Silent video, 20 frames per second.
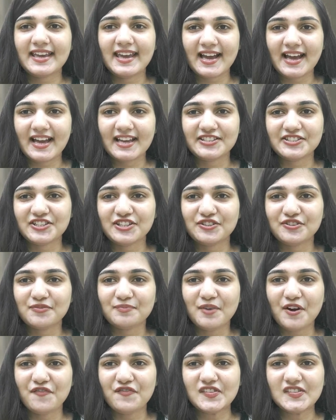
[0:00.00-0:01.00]
KIT
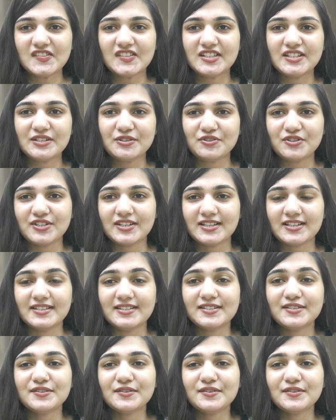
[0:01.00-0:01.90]
Group of Institutions.